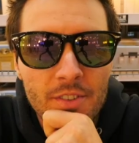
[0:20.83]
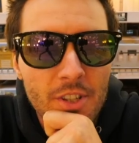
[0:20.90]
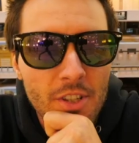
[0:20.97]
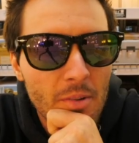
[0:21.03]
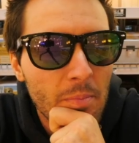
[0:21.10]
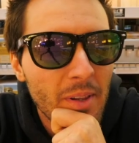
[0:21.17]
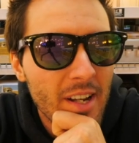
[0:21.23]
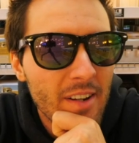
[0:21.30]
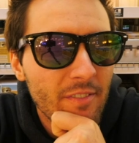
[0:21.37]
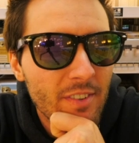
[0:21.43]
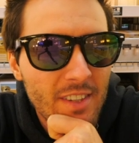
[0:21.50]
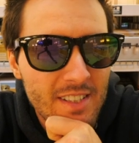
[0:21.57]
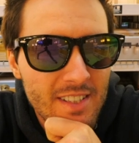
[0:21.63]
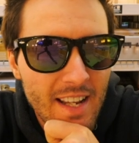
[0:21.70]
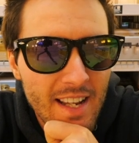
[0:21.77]
So the plan for
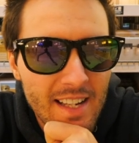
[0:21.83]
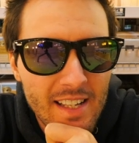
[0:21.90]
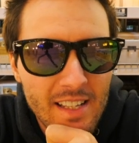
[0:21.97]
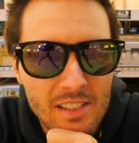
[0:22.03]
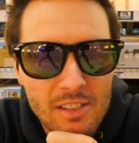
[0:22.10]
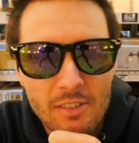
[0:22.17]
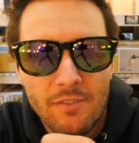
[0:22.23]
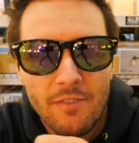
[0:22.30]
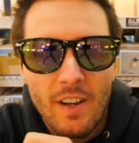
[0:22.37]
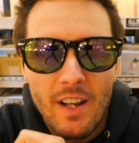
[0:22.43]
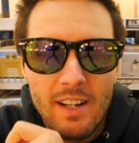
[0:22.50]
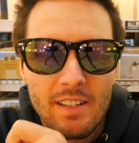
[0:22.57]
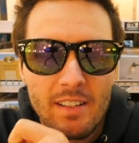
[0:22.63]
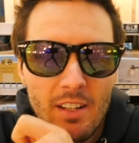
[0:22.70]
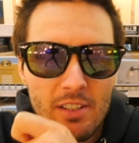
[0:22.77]
the day is to
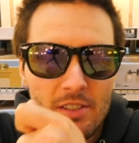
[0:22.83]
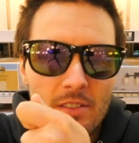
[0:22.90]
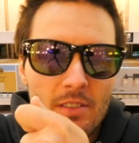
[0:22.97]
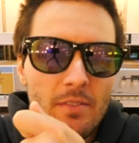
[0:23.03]
find a